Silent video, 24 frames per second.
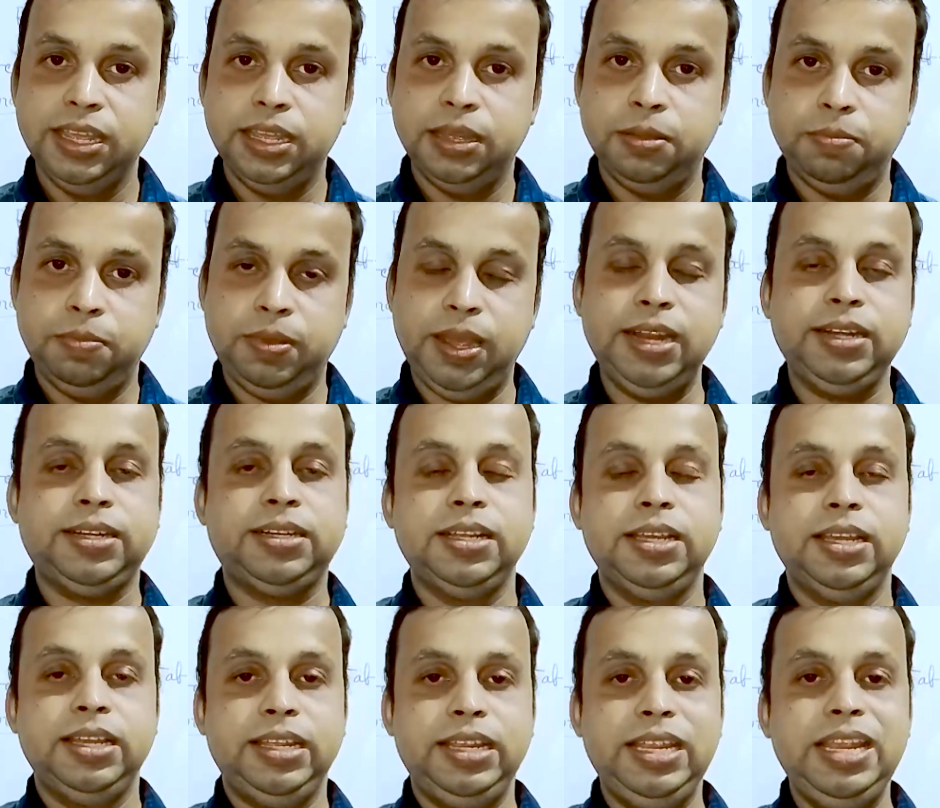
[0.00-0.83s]

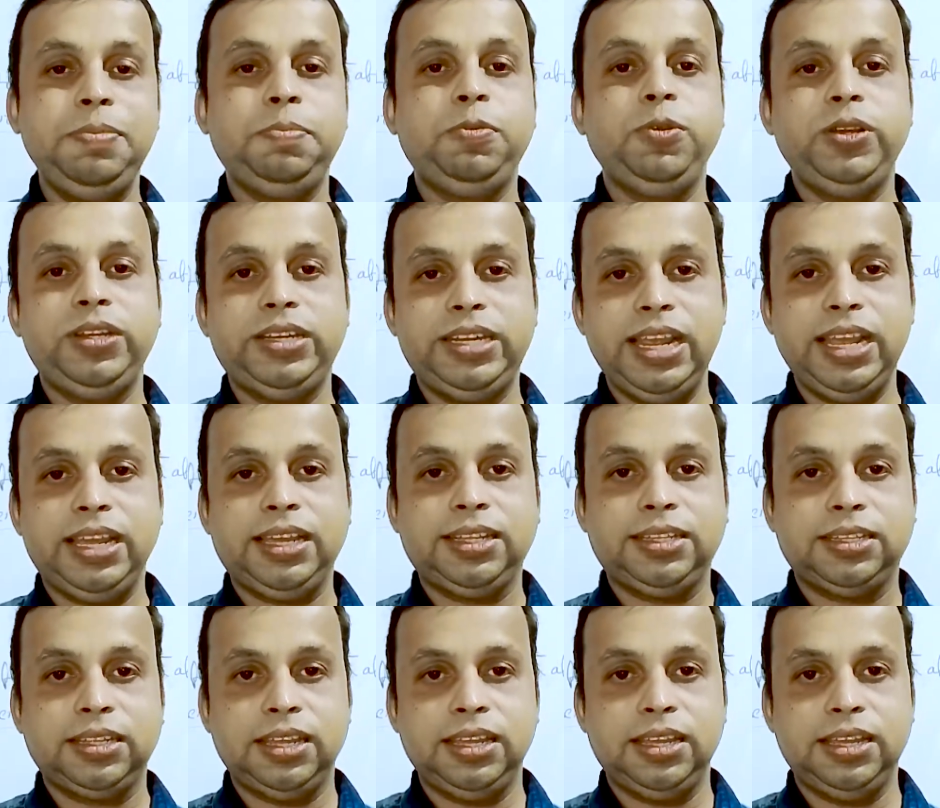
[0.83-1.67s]
But if we
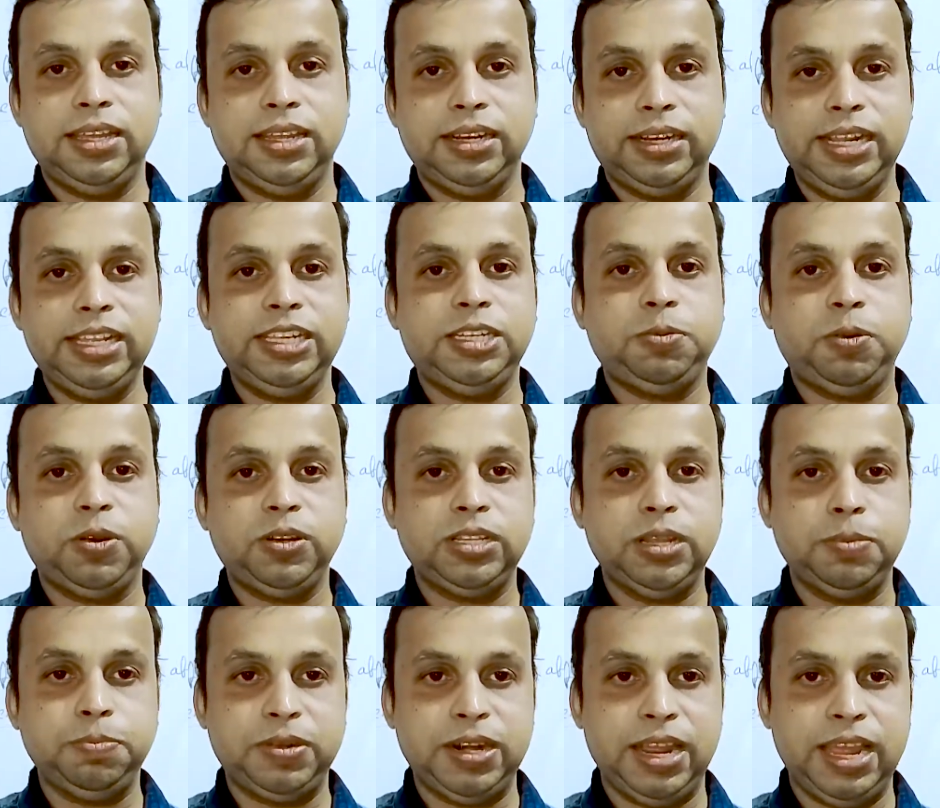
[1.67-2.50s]
take rest for
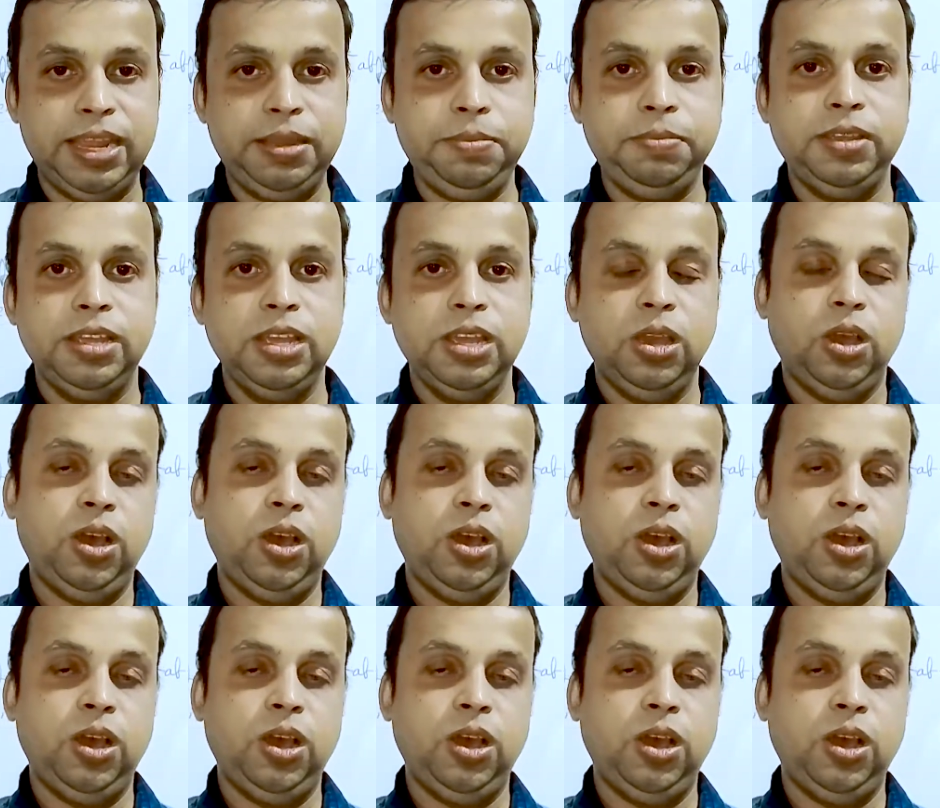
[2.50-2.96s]
some time,